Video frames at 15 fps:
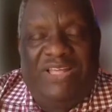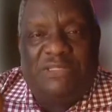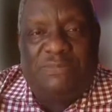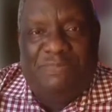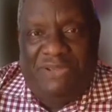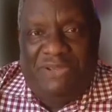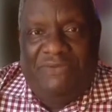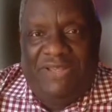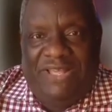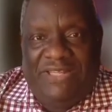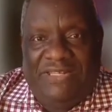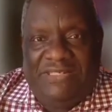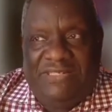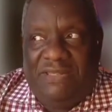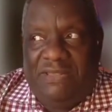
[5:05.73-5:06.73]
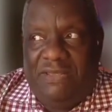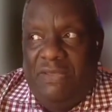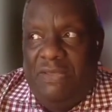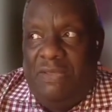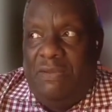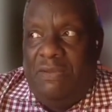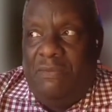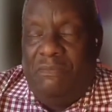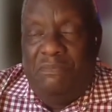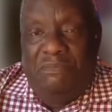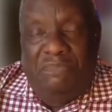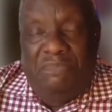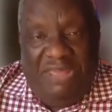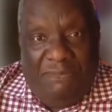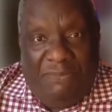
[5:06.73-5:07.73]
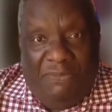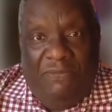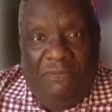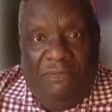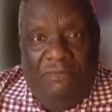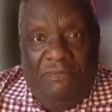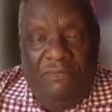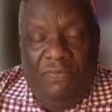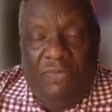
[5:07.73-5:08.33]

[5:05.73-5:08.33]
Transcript: experience people,